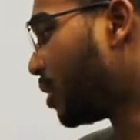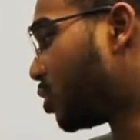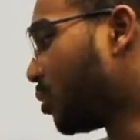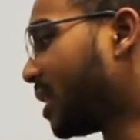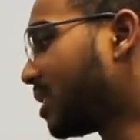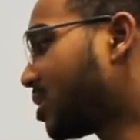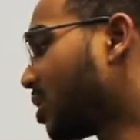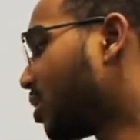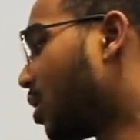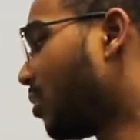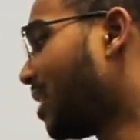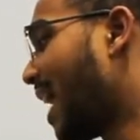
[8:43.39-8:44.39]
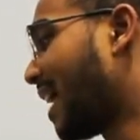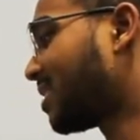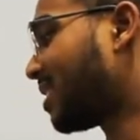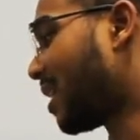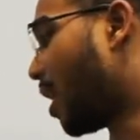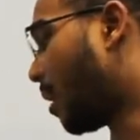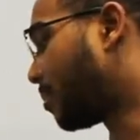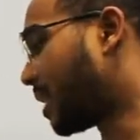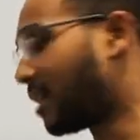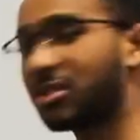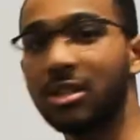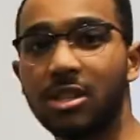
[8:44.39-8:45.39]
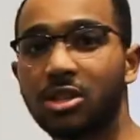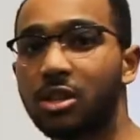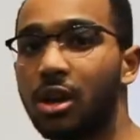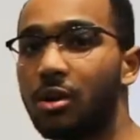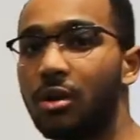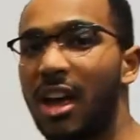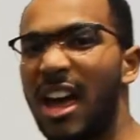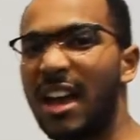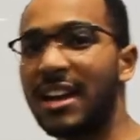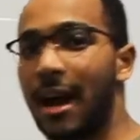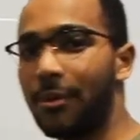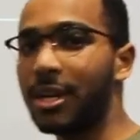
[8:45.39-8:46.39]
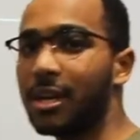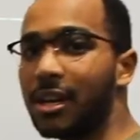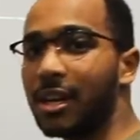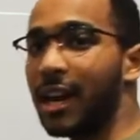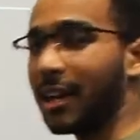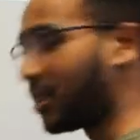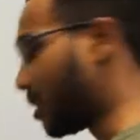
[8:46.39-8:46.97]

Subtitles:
we do is go next and hop down to this clone. And now we can connect